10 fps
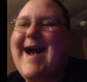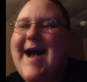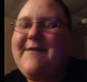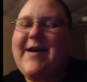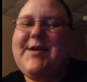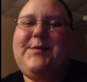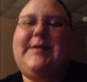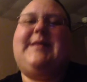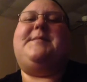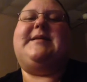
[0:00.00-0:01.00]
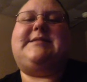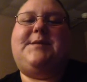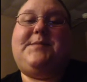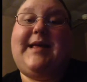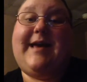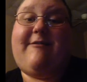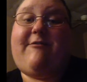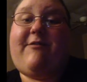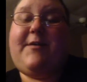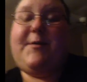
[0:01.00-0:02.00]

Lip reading: I've had a really messed up life.